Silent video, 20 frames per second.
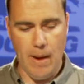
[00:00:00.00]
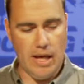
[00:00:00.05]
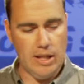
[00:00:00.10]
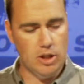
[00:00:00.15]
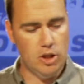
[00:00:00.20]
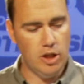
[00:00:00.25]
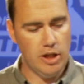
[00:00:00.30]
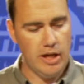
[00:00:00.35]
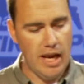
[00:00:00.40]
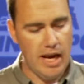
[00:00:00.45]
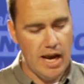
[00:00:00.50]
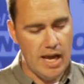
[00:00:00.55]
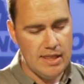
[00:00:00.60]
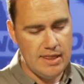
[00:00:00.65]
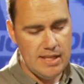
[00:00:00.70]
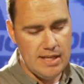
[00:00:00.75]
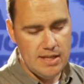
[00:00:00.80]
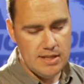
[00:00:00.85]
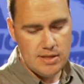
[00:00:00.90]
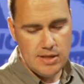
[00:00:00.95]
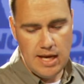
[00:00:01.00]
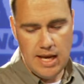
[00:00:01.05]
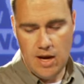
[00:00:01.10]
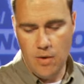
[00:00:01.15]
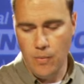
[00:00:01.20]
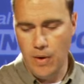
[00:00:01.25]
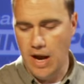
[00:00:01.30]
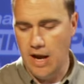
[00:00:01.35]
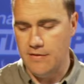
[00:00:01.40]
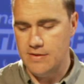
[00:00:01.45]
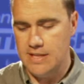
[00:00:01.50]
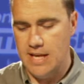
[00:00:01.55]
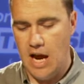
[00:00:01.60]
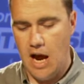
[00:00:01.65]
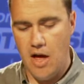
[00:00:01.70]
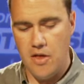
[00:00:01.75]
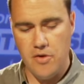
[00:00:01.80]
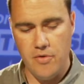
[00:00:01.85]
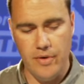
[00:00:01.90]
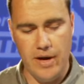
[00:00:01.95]
by looking at these heat waves and
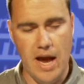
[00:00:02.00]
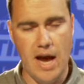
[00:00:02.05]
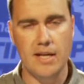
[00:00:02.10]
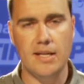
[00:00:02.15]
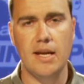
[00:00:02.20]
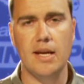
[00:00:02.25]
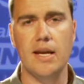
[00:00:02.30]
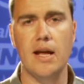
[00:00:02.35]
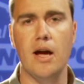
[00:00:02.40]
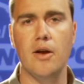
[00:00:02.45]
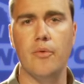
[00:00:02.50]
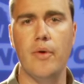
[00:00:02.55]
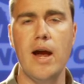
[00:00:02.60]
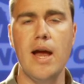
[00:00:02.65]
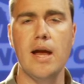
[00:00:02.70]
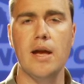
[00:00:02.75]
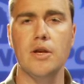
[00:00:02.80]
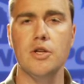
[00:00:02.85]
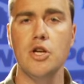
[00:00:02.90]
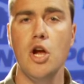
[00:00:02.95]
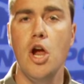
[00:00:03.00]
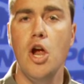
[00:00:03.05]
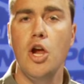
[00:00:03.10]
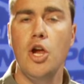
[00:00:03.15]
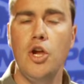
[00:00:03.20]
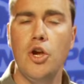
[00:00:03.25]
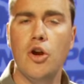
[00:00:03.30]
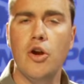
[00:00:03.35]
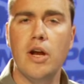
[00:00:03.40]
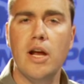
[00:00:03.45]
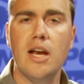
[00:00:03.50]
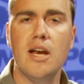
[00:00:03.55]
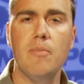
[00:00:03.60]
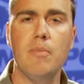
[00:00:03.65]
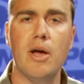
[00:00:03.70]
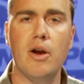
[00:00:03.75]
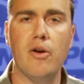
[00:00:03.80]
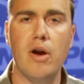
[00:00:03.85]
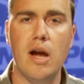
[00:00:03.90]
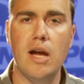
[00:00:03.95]
how they're reacting downrange, you're going to get a
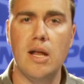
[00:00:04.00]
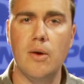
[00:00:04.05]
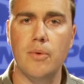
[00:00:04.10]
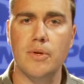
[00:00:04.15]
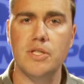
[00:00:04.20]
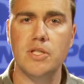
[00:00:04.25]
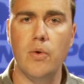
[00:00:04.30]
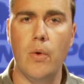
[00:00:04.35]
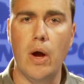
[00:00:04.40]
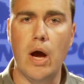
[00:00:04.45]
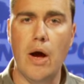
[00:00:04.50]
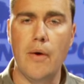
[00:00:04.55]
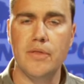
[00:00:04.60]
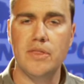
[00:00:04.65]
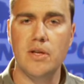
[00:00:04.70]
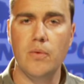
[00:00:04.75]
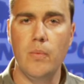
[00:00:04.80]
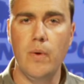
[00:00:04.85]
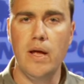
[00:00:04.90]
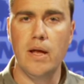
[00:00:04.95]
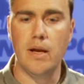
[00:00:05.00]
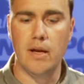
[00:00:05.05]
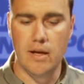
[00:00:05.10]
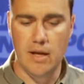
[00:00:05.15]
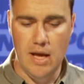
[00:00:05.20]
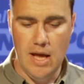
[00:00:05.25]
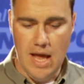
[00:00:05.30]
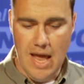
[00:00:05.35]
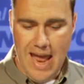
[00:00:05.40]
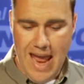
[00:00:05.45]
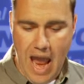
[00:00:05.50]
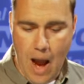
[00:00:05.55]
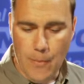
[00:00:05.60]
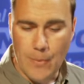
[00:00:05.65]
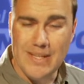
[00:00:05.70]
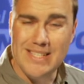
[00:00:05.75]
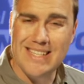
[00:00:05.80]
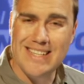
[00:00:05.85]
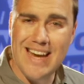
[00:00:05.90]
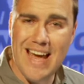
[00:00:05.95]
better idea what's going on with the wind. And
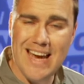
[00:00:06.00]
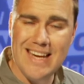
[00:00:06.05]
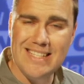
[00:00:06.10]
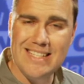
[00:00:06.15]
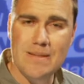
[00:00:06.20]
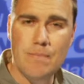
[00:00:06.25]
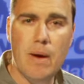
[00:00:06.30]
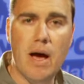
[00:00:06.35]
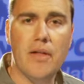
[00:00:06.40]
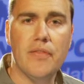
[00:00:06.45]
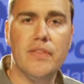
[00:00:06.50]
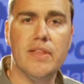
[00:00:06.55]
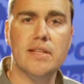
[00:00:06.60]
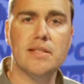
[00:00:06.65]
what's nice about